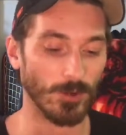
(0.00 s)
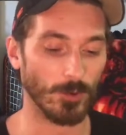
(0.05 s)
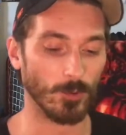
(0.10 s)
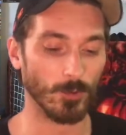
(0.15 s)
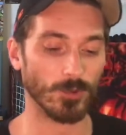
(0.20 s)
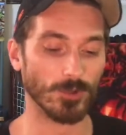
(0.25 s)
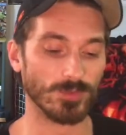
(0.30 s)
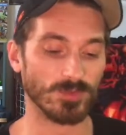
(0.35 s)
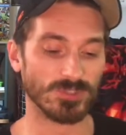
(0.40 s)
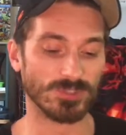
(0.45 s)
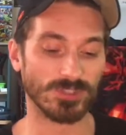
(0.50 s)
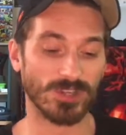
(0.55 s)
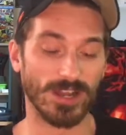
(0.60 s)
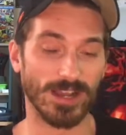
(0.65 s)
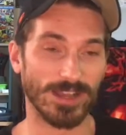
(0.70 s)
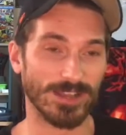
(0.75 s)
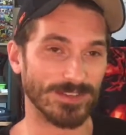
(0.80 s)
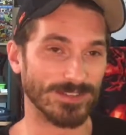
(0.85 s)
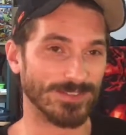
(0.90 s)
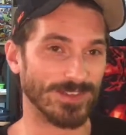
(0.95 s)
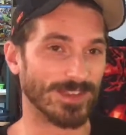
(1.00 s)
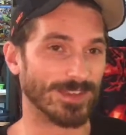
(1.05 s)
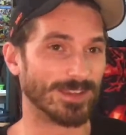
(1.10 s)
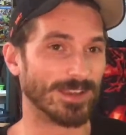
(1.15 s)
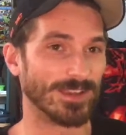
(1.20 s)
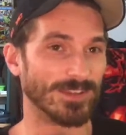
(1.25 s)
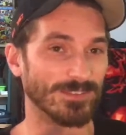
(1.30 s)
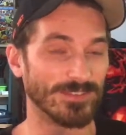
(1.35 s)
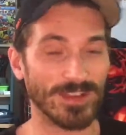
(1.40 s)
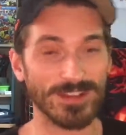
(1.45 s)
warp drive
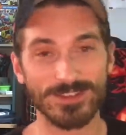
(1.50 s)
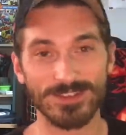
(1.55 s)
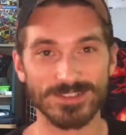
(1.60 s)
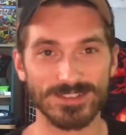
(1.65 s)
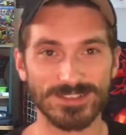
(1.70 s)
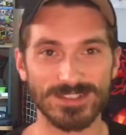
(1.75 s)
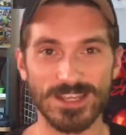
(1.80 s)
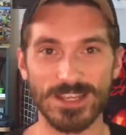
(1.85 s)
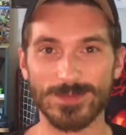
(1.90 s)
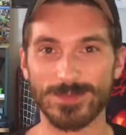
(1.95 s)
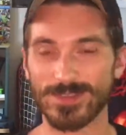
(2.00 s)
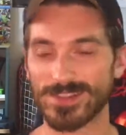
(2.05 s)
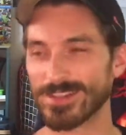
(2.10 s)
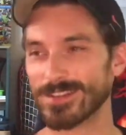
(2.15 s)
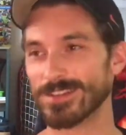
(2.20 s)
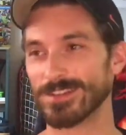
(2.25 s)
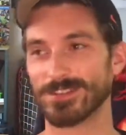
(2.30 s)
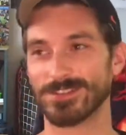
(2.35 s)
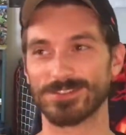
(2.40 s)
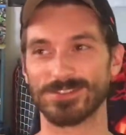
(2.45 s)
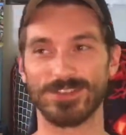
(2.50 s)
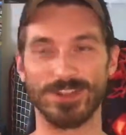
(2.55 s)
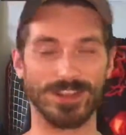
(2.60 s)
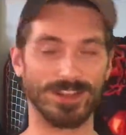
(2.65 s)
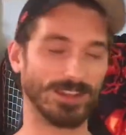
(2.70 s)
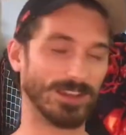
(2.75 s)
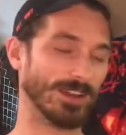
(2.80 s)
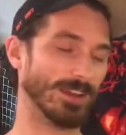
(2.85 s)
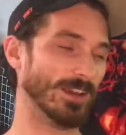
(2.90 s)
inventor's name, but they didn't also like